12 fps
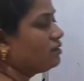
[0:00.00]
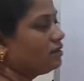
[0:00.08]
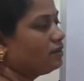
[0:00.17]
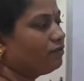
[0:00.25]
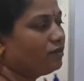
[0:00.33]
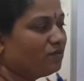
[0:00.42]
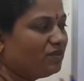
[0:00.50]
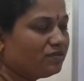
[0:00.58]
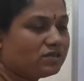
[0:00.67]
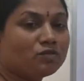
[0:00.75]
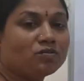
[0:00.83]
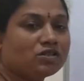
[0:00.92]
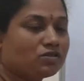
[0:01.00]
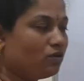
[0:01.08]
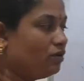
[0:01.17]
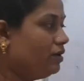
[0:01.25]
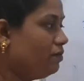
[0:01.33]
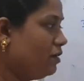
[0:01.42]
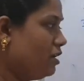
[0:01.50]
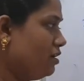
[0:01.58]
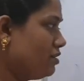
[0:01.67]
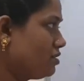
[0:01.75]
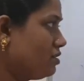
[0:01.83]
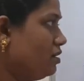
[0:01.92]
in the form of semi-solid
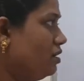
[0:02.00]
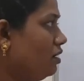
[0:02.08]
pellets.